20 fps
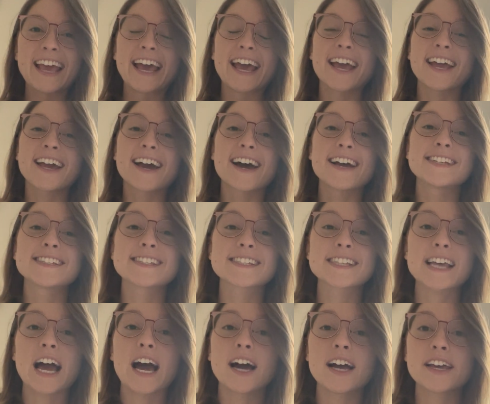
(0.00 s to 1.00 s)
Hey guys,
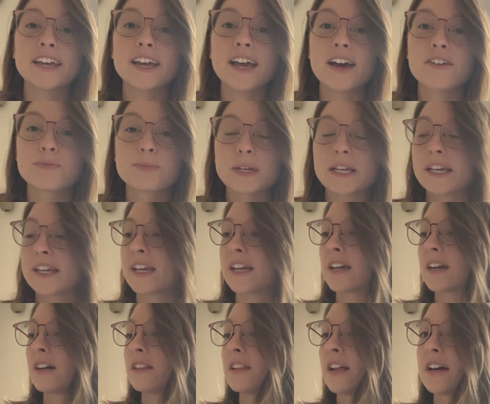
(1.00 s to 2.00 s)
I have been
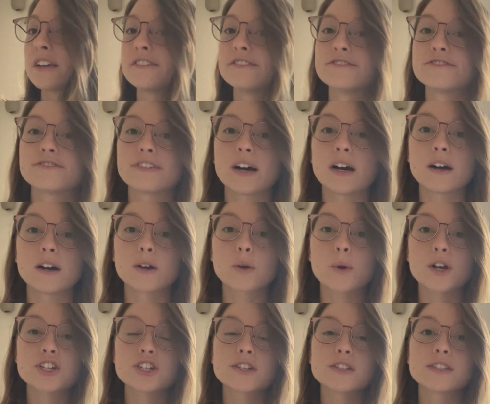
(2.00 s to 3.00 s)
getting a lot of
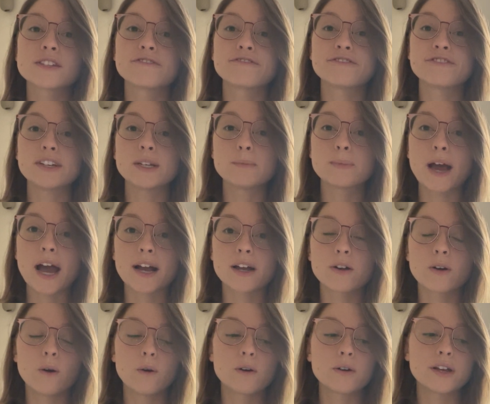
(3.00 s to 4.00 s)
questions and feedback
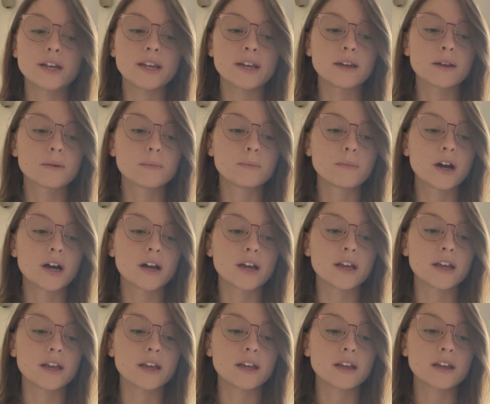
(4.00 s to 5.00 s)
on
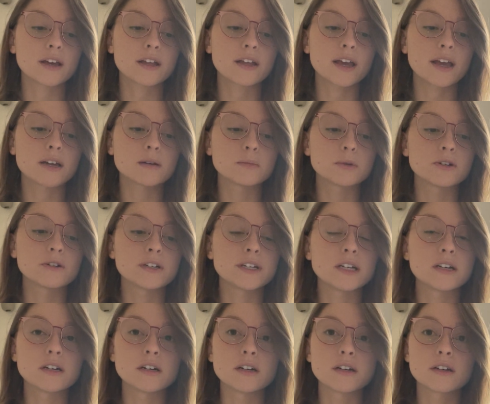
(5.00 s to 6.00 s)
my Anna
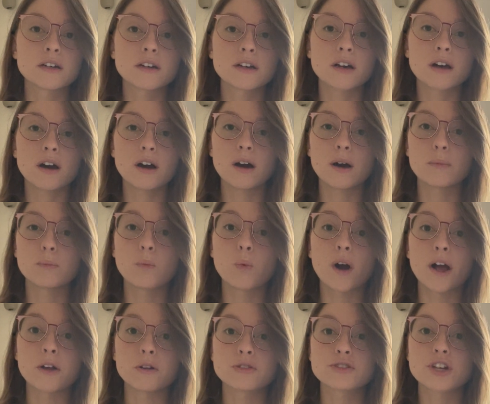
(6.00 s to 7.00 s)
Maria
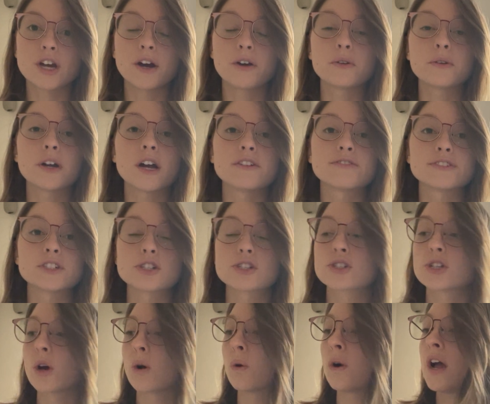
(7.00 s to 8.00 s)
Wild Child cover.
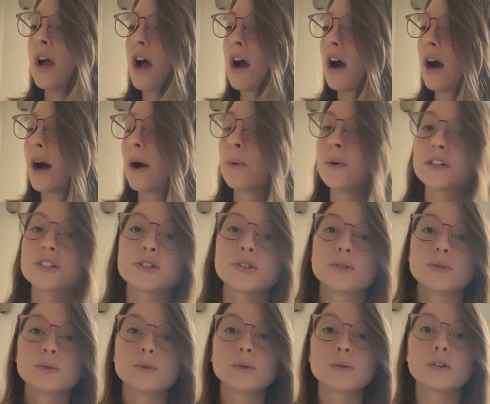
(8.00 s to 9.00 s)
So I want
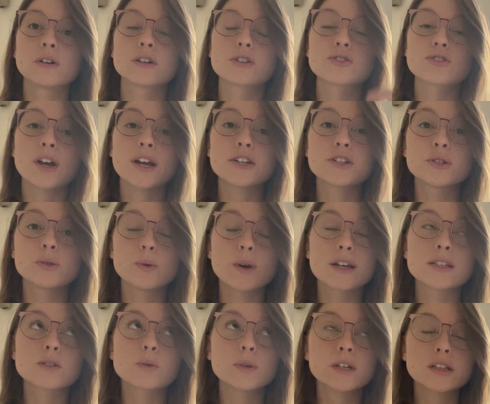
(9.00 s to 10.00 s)
to try to,
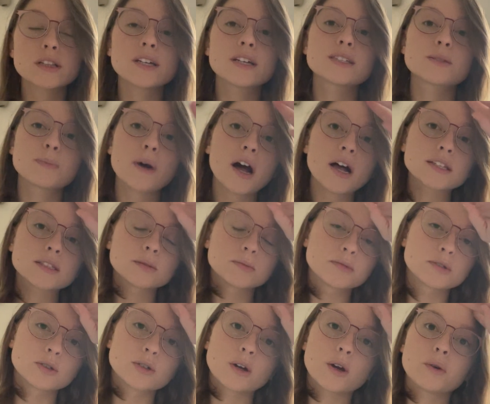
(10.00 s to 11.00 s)
as quickly as
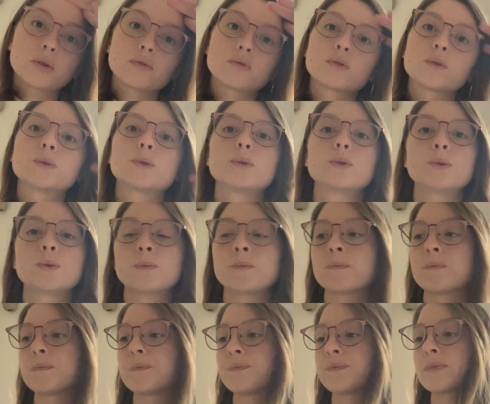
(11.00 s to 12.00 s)
possible, go through
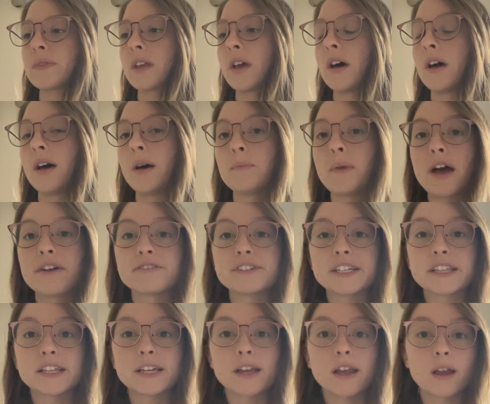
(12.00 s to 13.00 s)

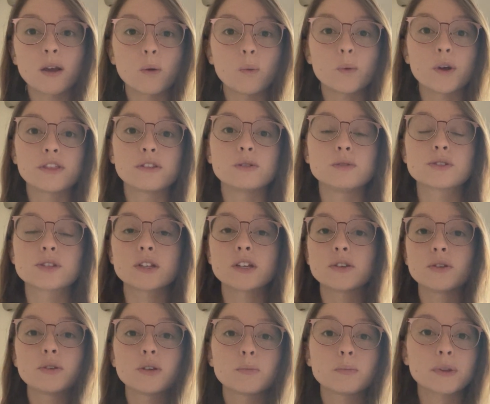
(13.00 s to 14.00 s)
everything with you so that
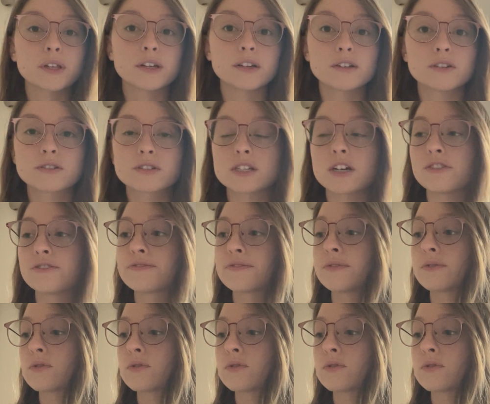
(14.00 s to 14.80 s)
you can play it yourself.